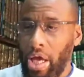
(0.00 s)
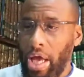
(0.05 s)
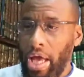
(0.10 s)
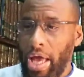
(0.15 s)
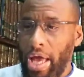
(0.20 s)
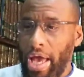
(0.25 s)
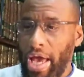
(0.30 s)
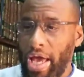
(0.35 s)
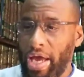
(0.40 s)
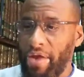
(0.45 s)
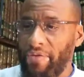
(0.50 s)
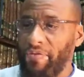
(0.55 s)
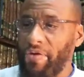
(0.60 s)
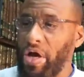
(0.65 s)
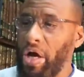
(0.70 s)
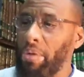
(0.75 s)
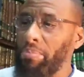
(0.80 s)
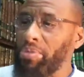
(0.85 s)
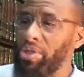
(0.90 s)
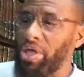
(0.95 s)
and have
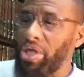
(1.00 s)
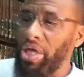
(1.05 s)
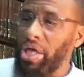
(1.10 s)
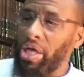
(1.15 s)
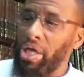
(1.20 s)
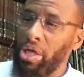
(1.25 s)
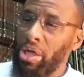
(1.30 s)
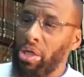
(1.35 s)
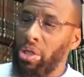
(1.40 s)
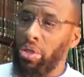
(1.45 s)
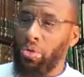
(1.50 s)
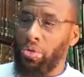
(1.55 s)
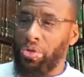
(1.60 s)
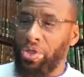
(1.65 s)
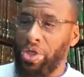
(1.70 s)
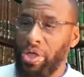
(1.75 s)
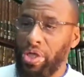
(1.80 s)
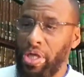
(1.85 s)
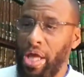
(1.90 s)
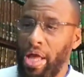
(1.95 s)
come to the
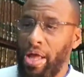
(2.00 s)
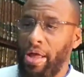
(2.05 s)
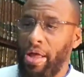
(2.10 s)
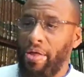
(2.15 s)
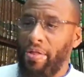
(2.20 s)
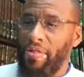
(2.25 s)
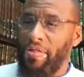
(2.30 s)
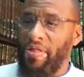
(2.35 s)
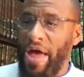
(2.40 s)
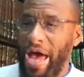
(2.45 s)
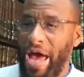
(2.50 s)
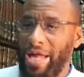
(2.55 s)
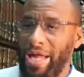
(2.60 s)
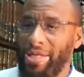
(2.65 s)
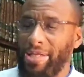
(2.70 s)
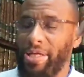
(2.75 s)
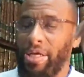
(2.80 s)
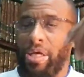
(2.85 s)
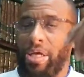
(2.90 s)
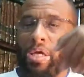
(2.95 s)
conclusion that
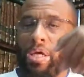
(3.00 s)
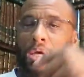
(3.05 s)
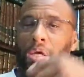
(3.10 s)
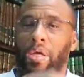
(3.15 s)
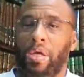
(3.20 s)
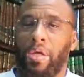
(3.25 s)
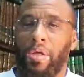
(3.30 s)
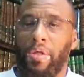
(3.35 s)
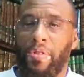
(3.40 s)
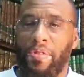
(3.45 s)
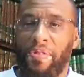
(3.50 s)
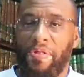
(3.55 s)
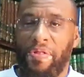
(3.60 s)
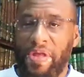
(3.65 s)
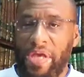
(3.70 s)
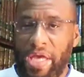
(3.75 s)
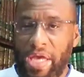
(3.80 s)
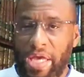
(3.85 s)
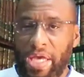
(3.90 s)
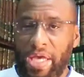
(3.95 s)

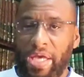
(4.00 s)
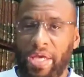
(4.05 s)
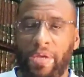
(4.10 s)
the